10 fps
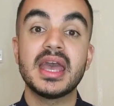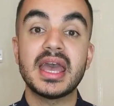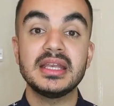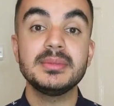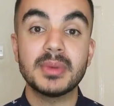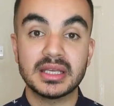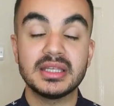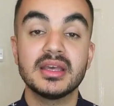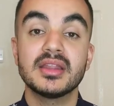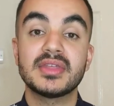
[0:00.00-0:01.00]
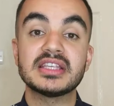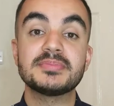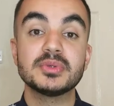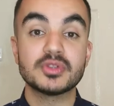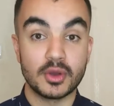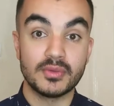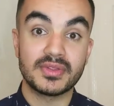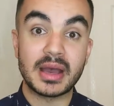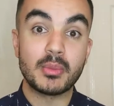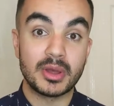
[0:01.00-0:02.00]
any money that spills over
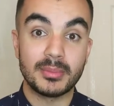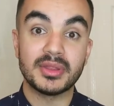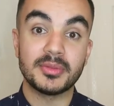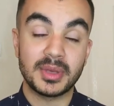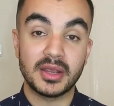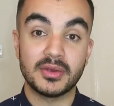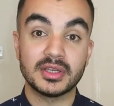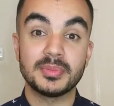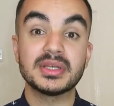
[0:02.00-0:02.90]
that 1 month period,